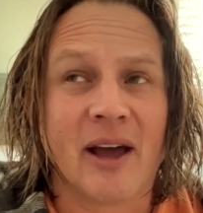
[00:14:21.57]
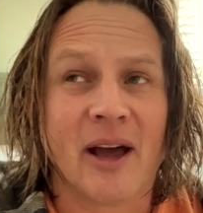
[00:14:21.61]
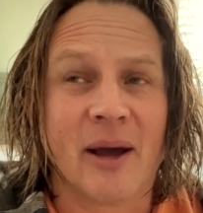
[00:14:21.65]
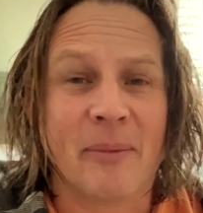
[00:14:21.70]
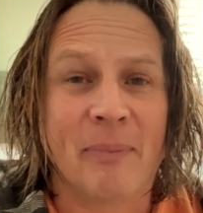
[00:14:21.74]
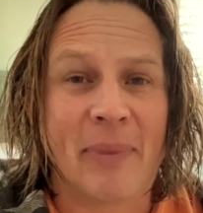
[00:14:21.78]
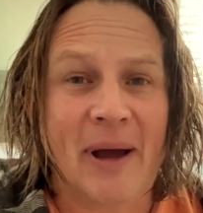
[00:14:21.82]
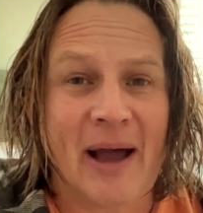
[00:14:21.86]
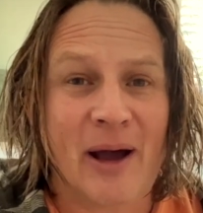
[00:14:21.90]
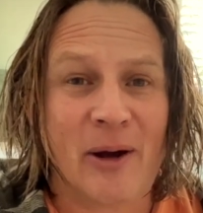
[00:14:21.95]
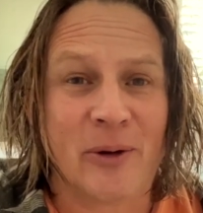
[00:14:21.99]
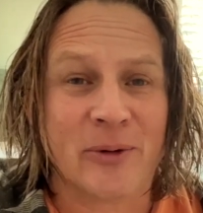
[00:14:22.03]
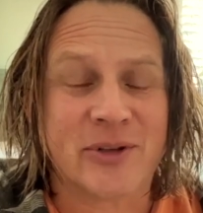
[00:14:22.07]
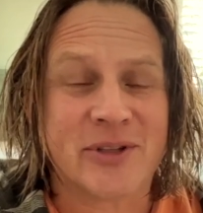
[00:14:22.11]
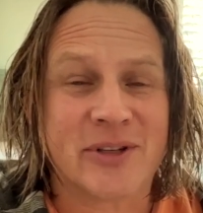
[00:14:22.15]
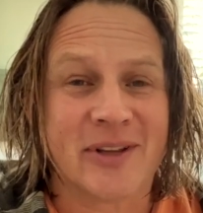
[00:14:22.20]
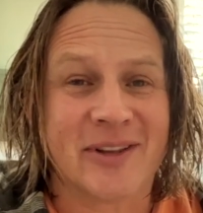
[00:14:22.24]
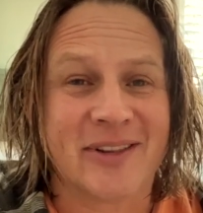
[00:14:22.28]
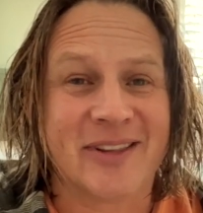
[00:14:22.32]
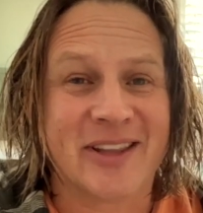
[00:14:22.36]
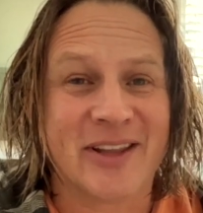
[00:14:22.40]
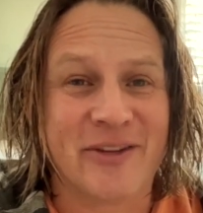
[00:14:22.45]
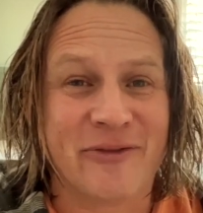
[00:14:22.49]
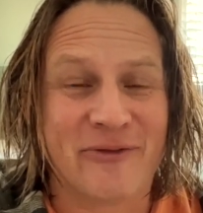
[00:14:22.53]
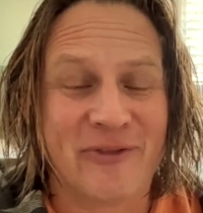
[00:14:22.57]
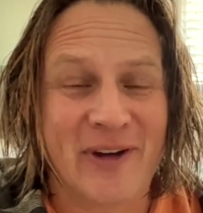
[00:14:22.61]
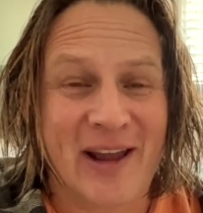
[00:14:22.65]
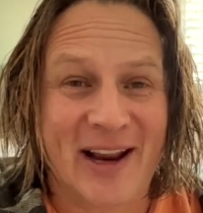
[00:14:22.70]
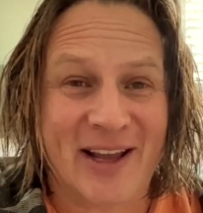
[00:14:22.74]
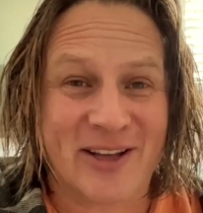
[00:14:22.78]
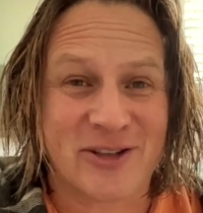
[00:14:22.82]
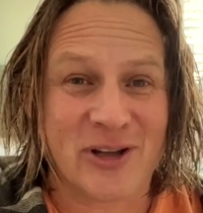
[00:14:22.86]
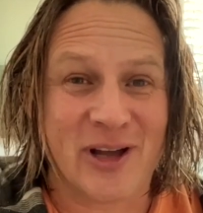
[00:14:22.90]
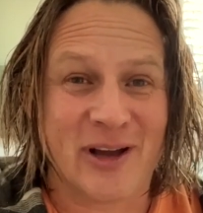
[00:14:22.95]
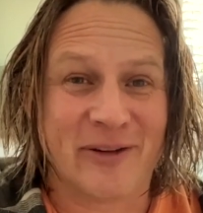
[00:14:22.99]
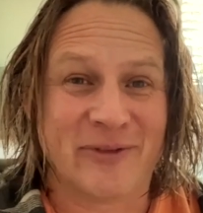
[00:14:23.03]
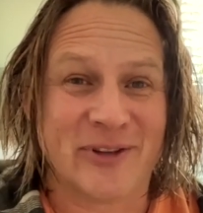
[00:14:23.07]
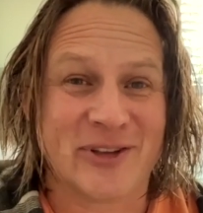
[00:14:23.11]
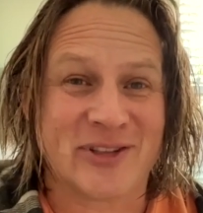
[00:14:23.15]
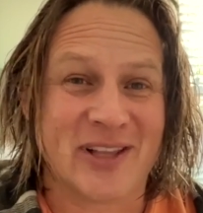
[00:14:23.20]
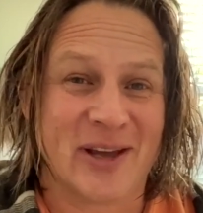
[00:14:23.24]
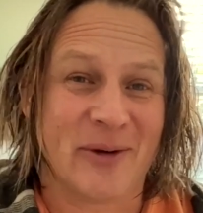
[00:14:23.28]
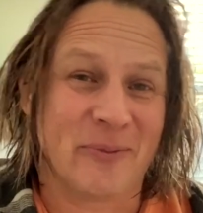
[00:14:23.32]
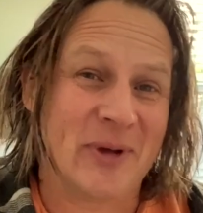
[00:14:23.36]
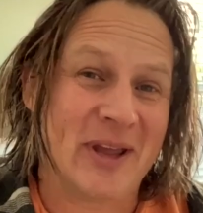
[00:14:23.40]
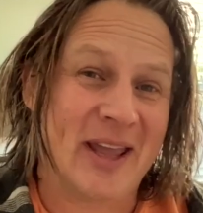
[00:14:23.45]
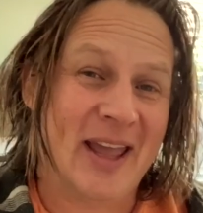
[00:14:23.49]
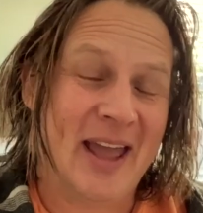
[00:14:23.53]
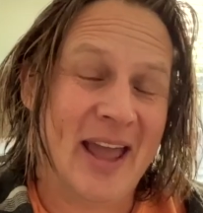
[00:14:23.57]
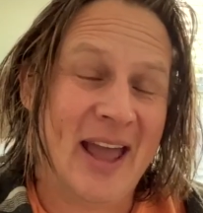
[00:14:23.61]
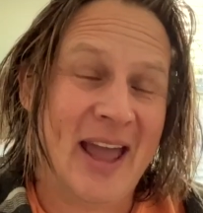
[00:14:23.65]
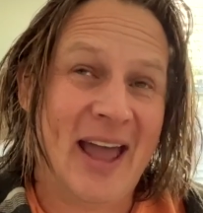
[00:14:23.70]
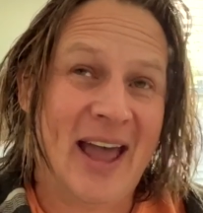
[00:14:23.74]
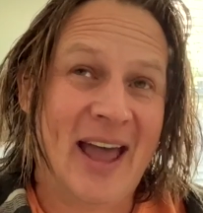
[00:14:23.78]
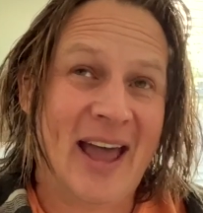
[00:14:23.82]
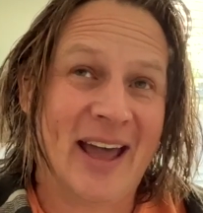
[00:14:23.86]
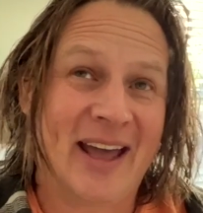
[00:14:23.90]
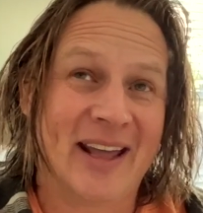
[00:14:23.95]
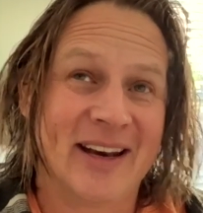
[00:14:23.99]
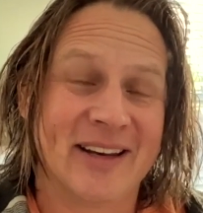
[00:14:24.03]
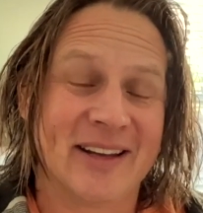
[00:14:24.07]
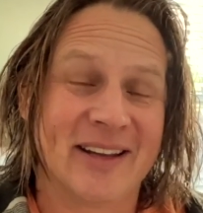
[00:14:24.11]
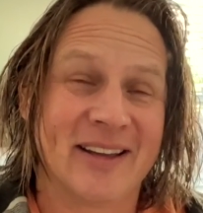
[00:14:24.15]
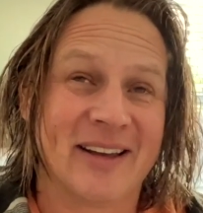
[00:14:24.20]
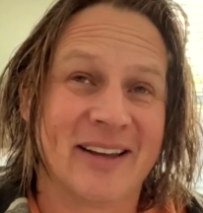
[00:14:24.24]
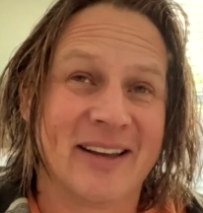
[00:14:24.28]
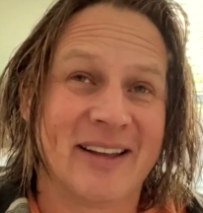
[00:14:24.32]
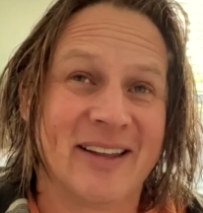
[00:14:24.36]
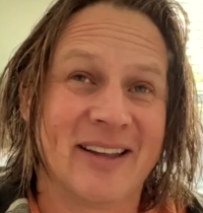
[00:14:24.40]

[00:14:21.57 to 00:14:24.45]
about the FedEx office that we had